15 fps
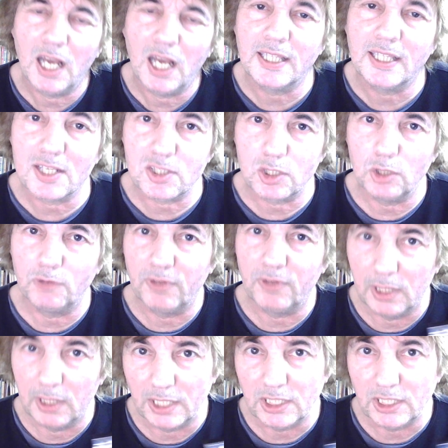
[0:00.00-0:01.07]
That's good for
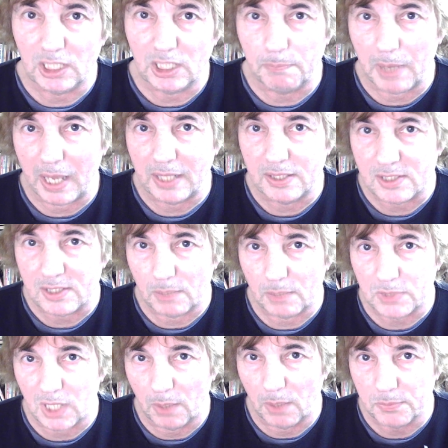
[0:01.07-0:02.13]
learning your bends
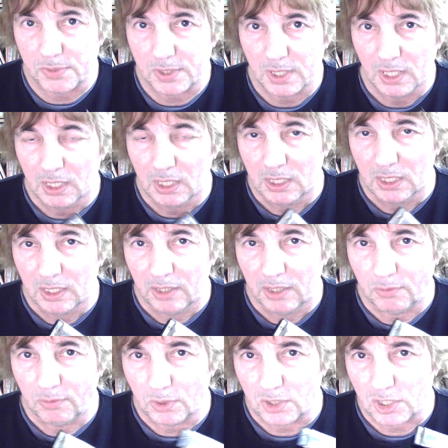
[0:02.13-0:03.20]
sometimes. If
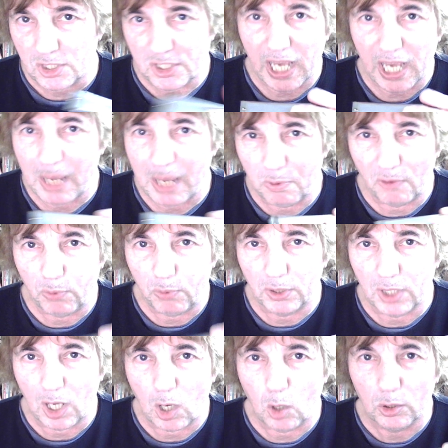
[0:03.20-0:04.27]
you want to just tape off one
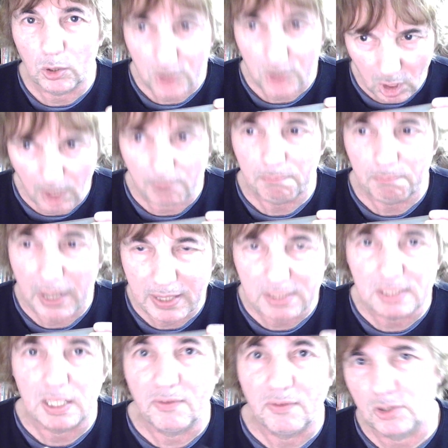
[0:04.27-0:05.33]
hole and try and bend
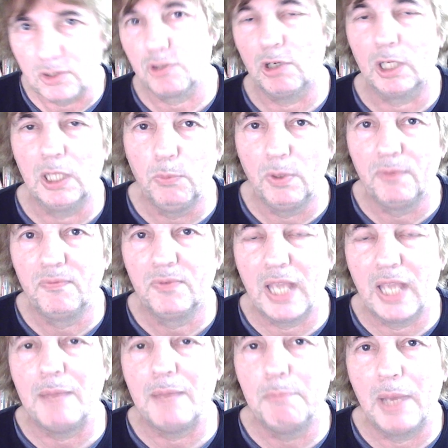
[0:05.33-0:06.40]
it if you're struggling with
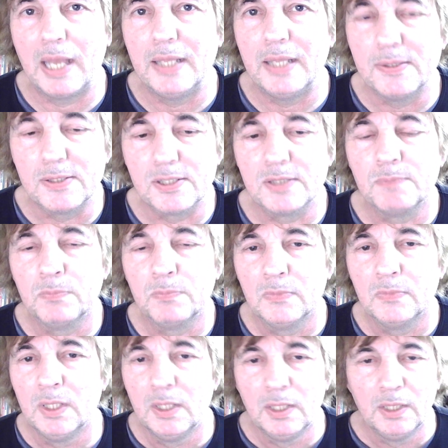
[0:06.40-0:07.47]
getting bends.
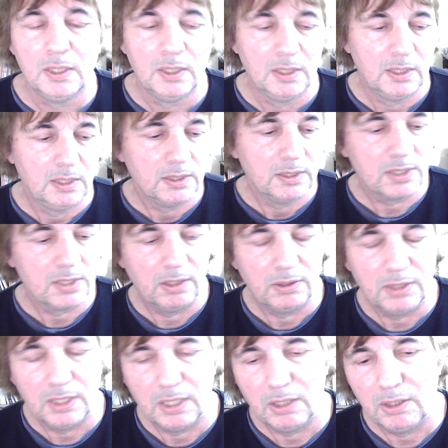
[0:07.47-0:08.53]
So,
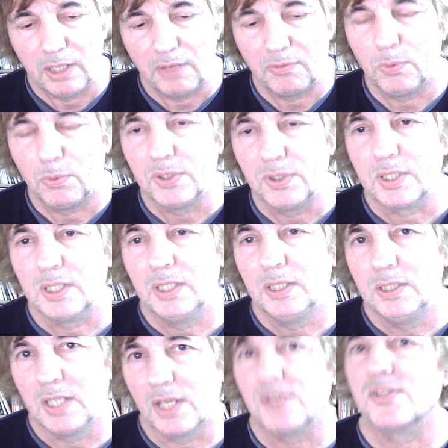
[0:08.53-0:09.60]
everyone
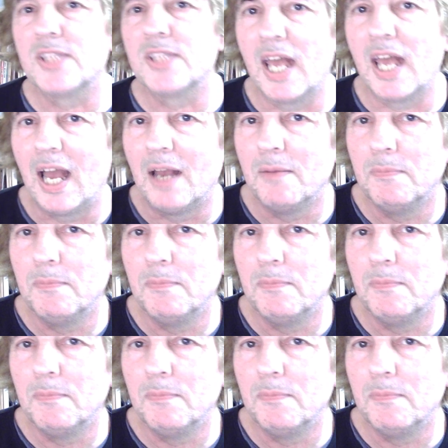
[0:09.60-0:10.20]
does that.